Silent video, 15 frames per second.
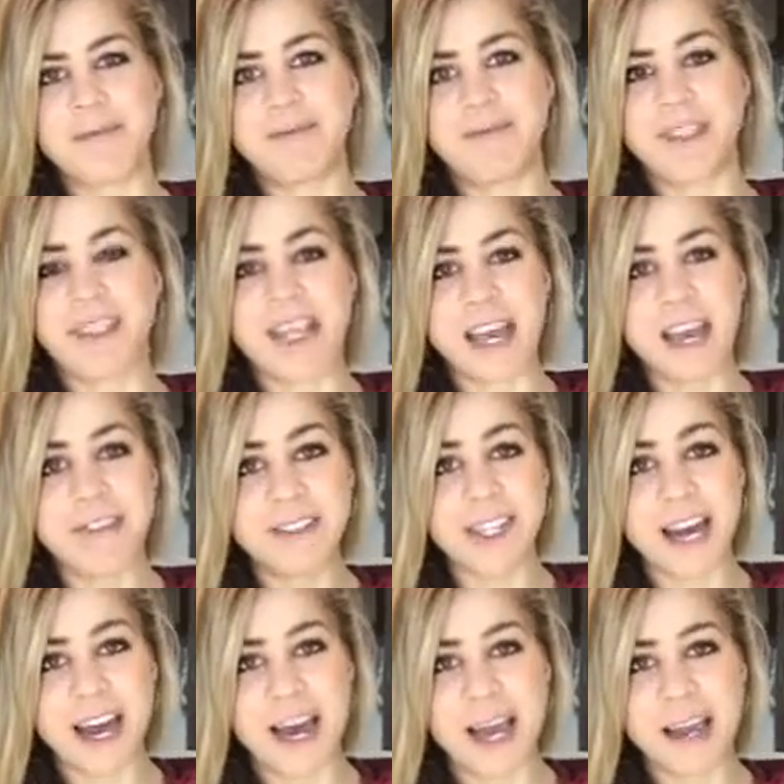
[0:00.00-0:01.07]
save
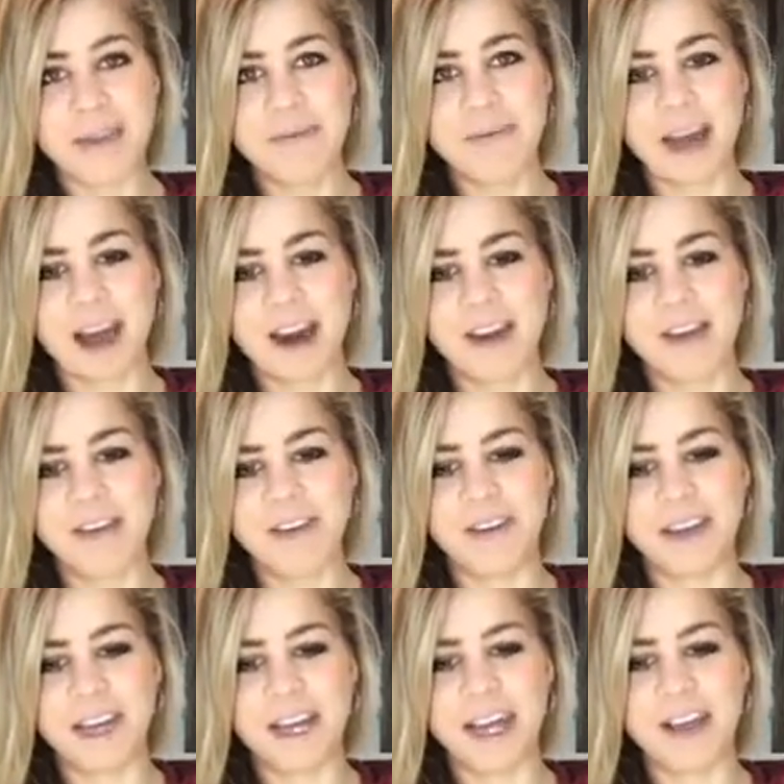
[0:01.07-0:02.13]
time, how you
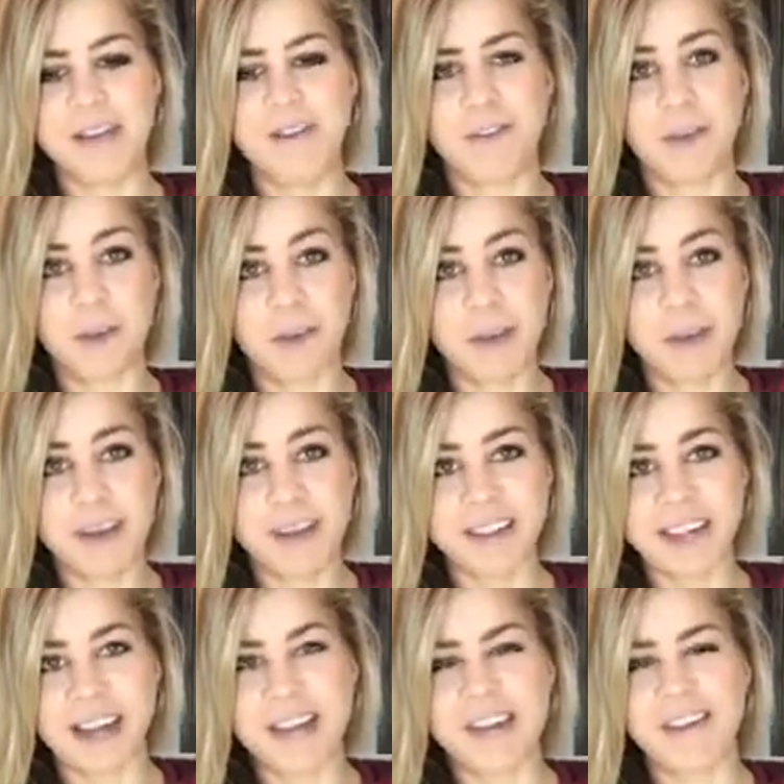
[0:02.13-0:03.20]
can eat full meals,
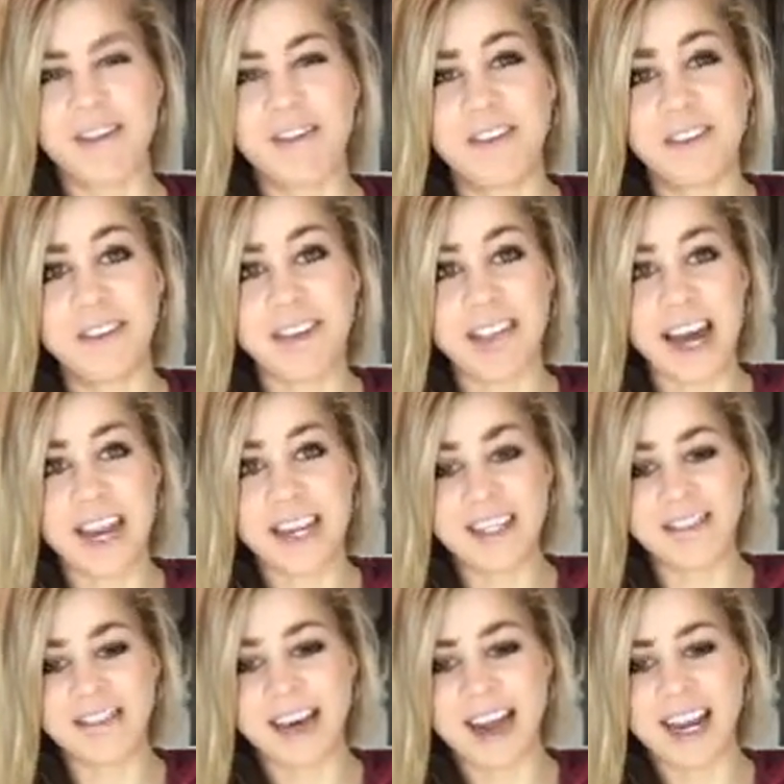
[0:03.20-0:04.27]
how you can feel
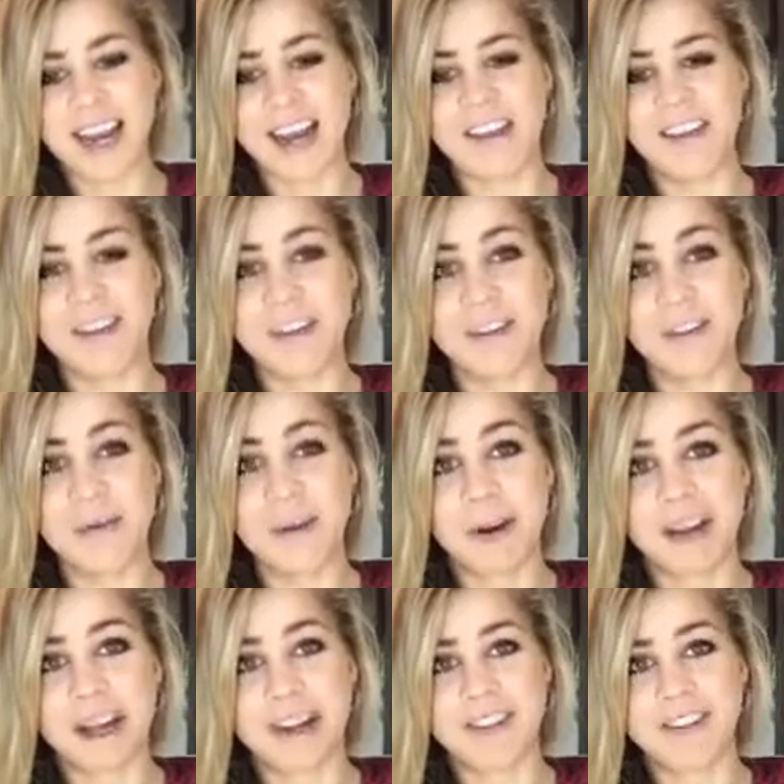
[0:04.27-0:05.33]
satisfied, how you can do
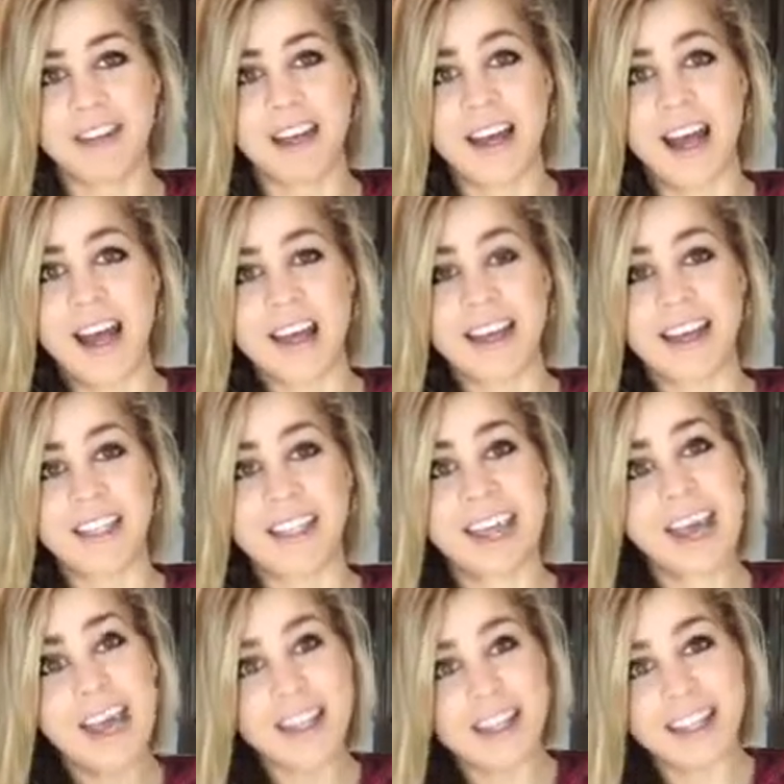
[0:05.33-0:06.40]
workouts that
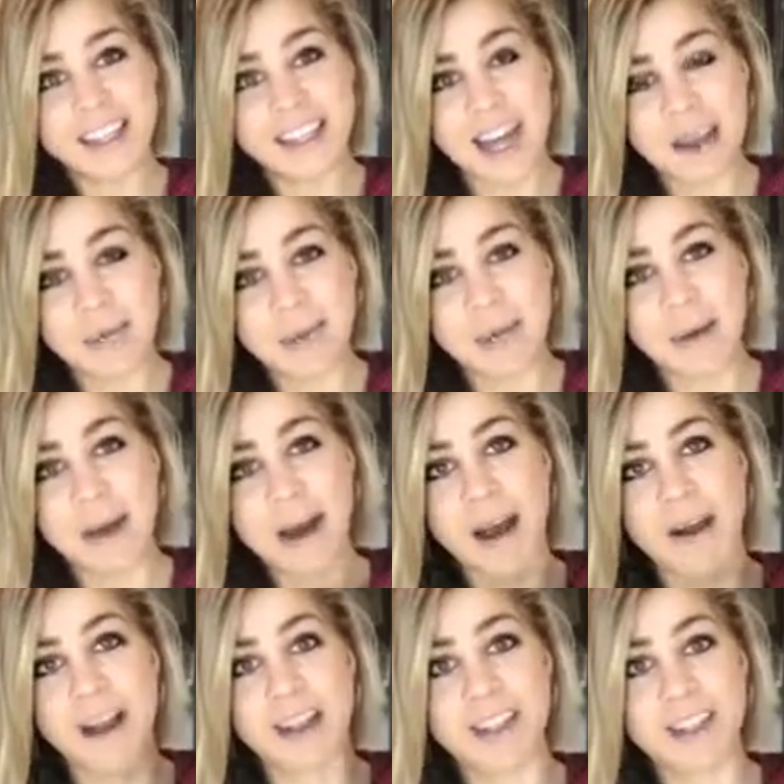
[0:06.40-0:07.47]
take less time but
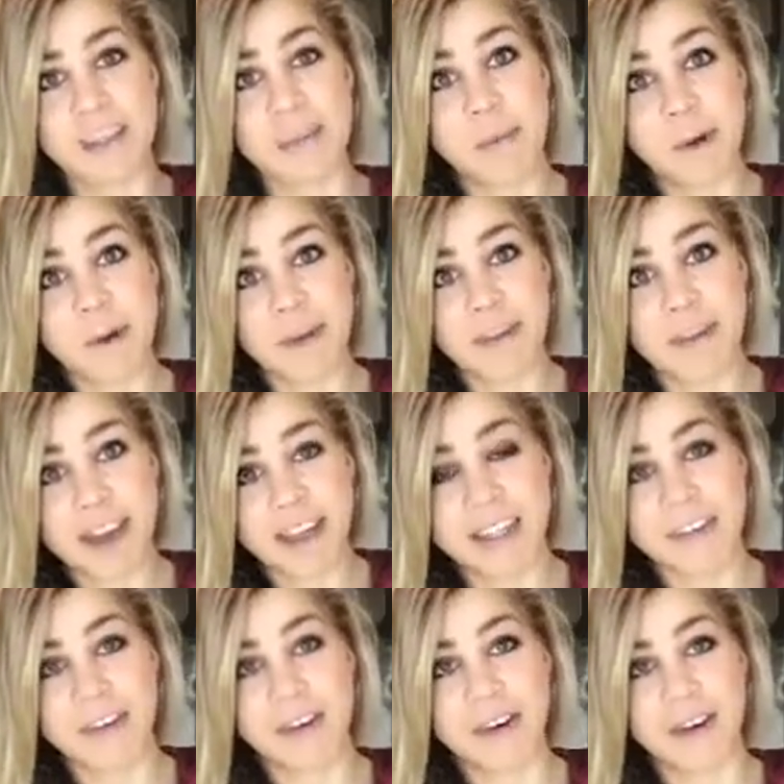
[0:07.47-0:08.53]
are actually more
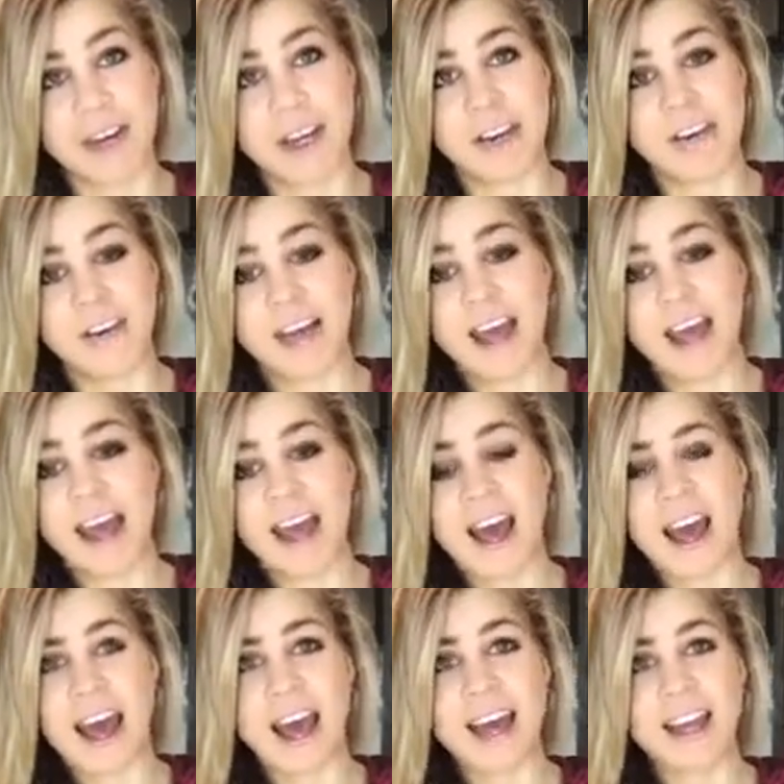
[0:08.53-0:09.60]
effective for you.
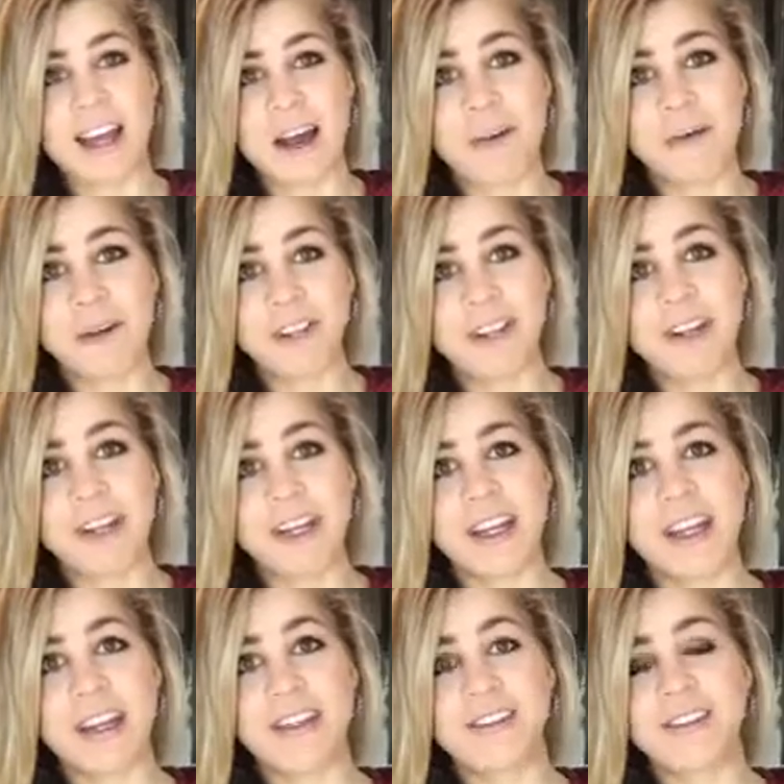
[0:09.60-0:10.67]
And I want you to
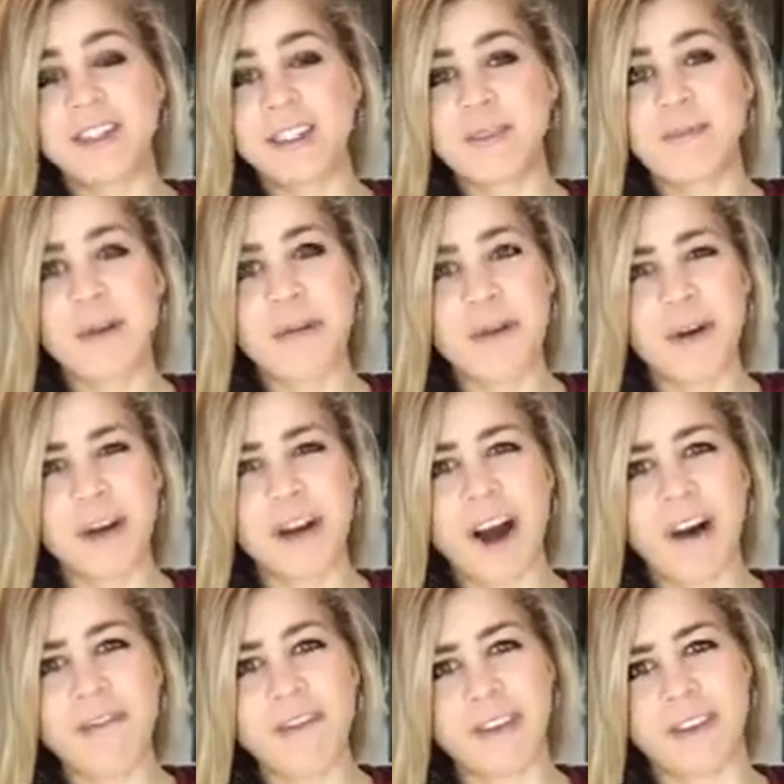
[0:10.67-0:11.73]
just be more
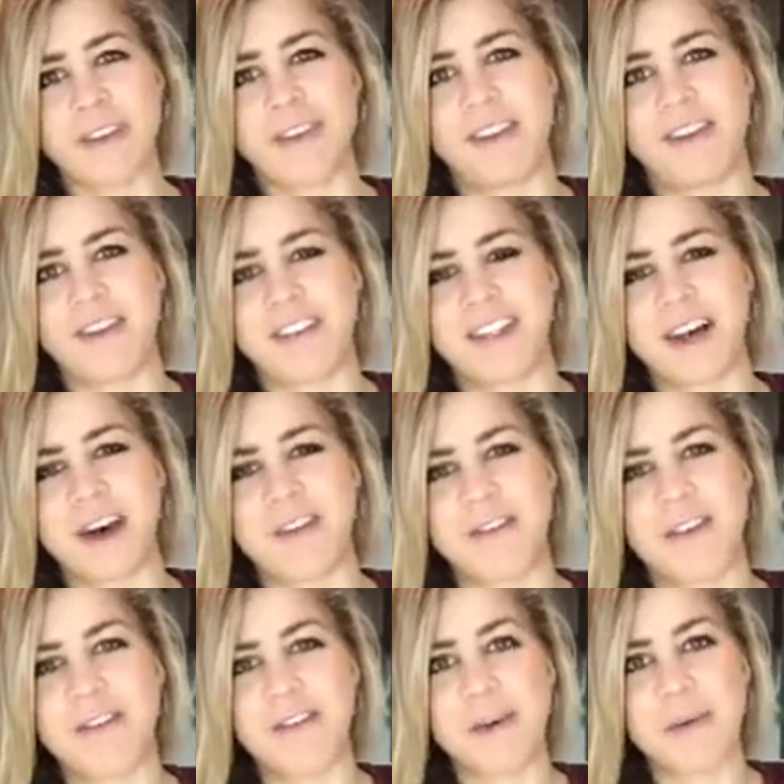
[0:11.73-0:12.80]
confident with yourself
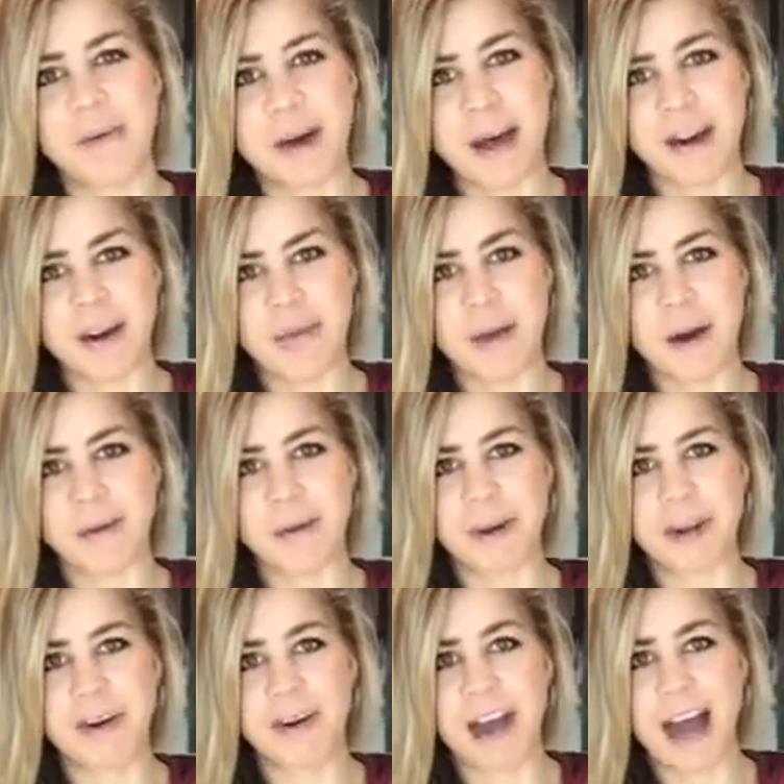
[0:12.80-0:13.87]
and feel better about where
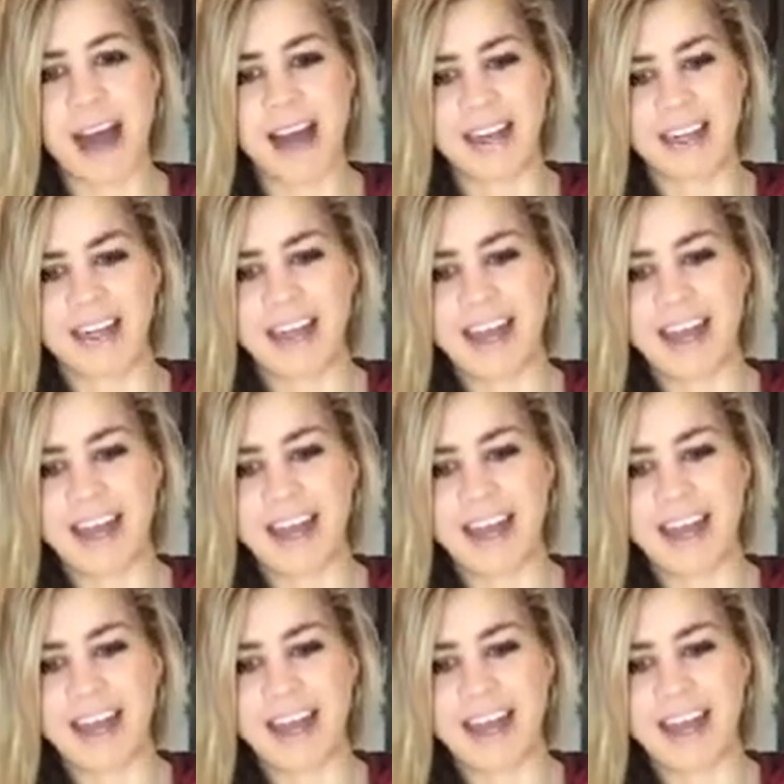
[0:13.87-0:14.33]
you're at.